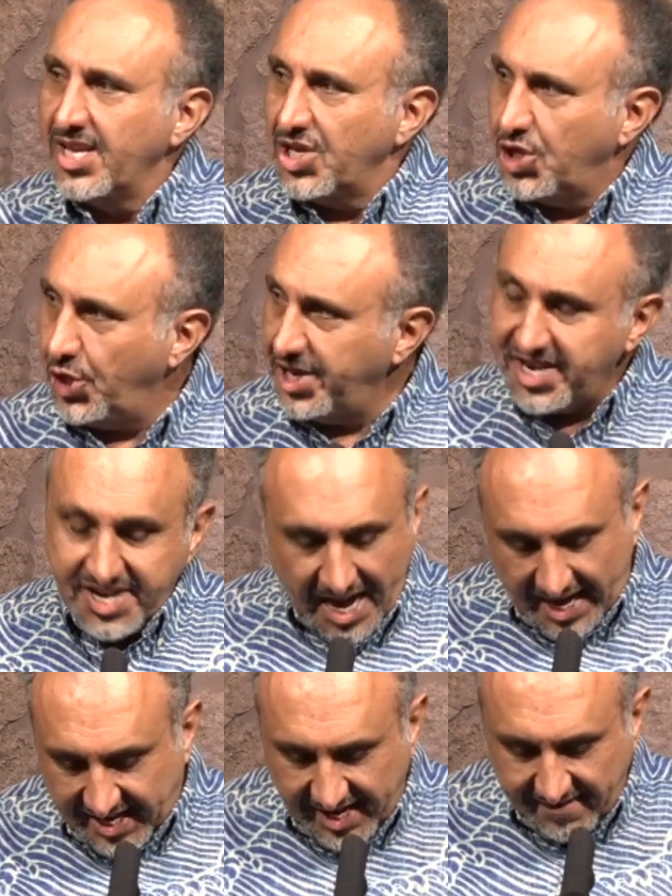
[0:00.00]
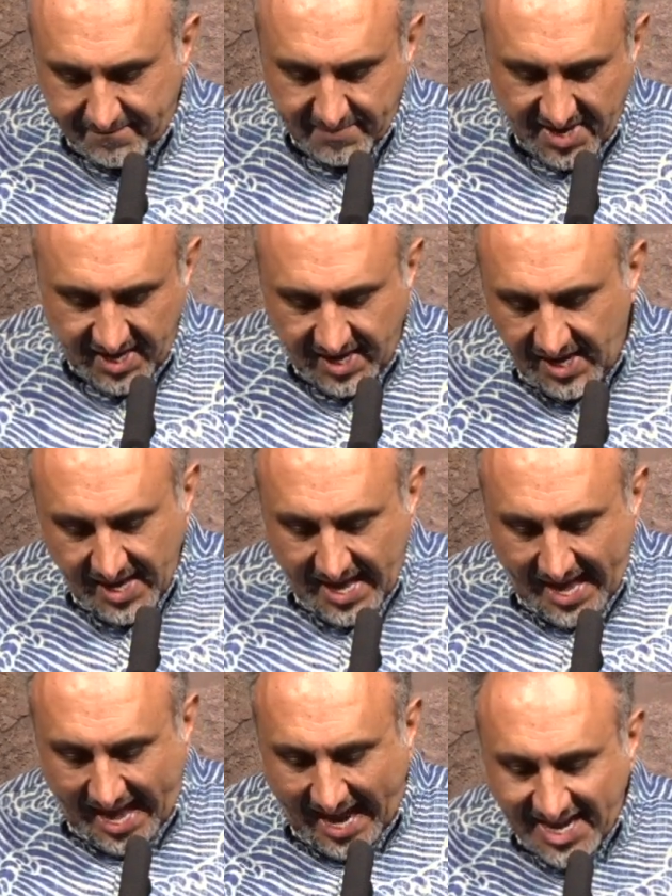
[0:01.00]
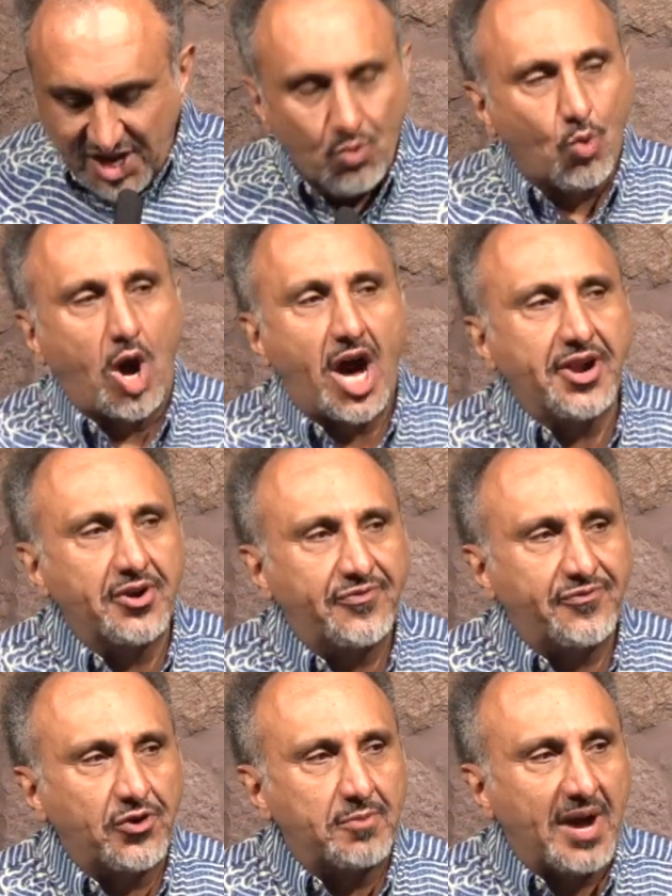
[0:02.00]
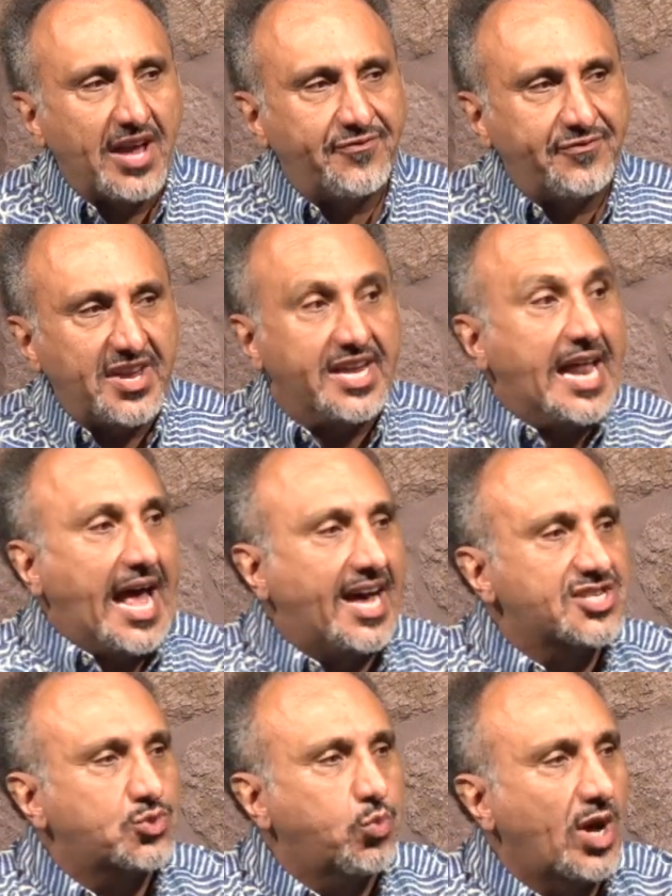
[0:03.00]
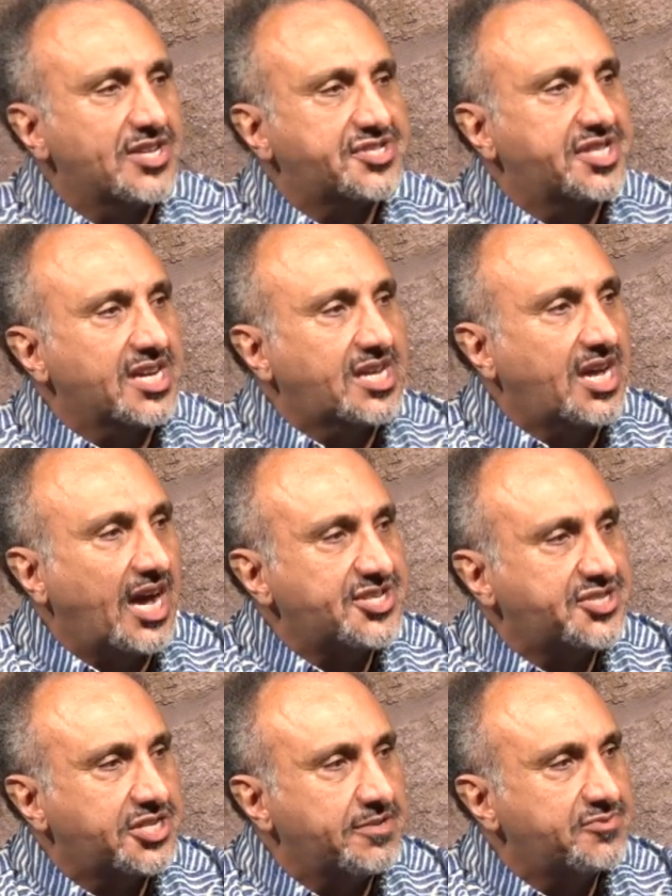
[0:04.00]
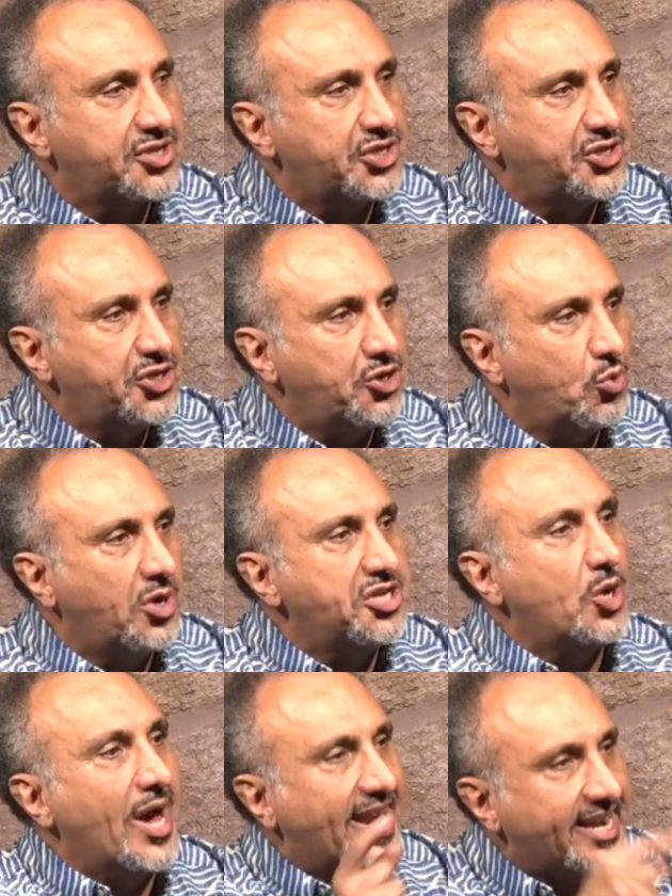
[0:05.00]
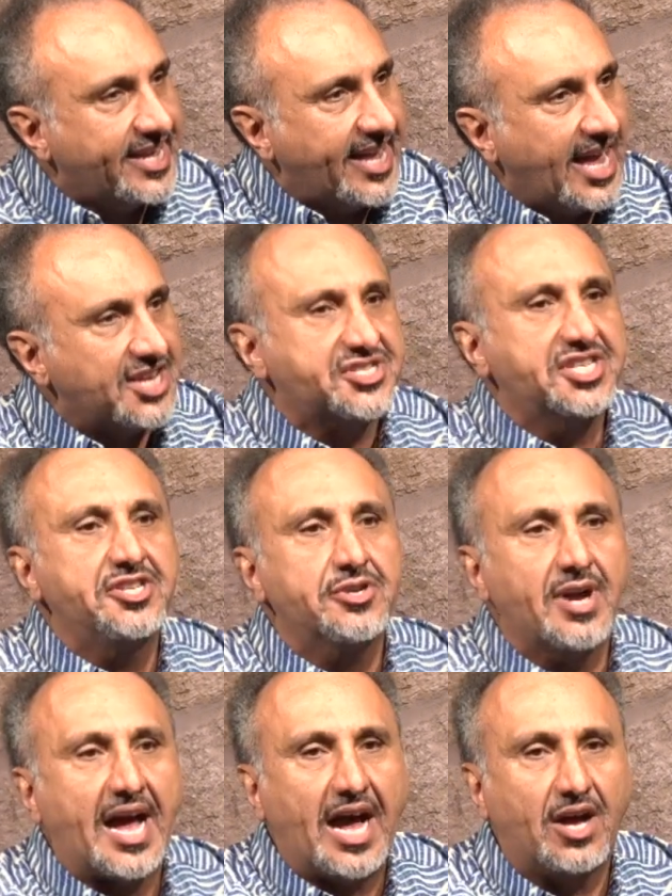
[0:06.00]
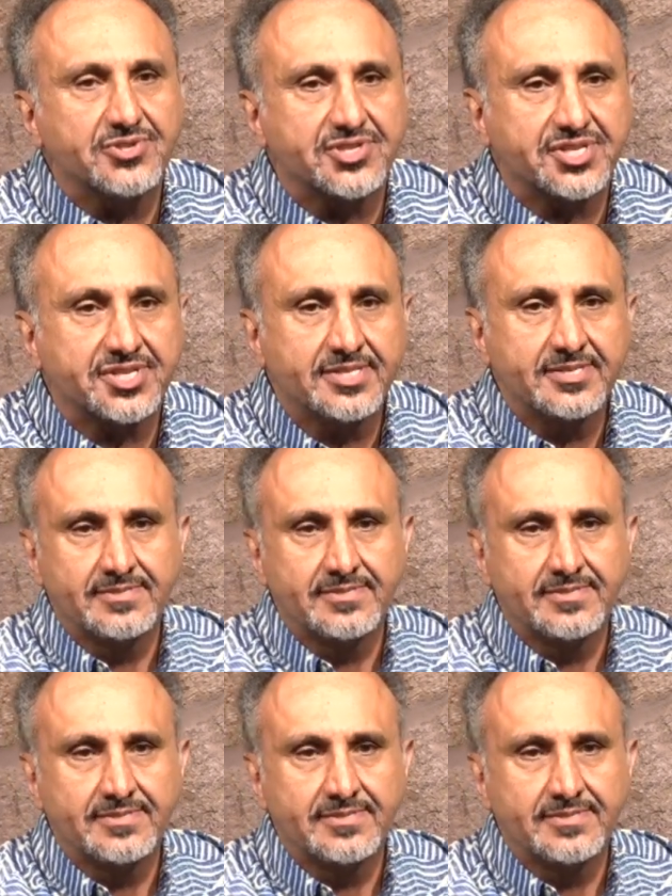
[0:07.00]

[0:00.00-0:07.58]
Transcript: You did not give me any water for my feet, as was the custom to do when you had a guest in your house.